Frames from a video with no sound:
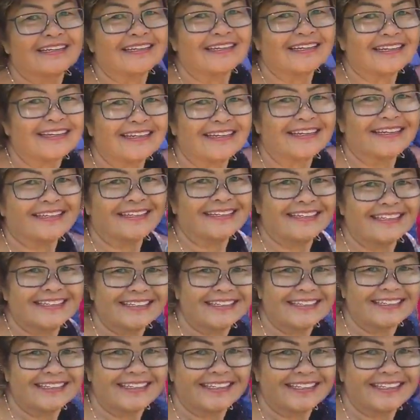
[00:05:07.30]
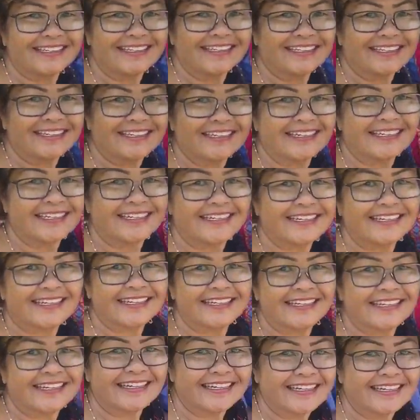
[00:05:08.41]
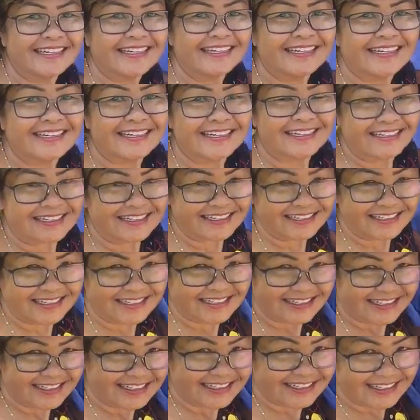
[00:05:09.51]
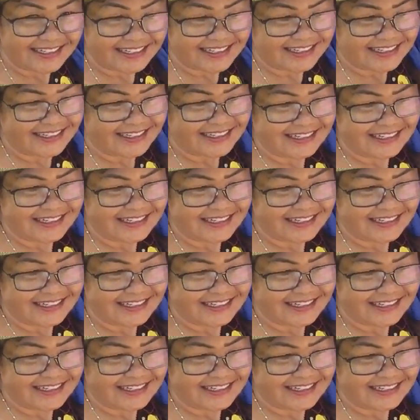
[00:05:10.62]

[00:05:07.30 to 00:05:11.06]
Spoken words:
This person isn't speaking.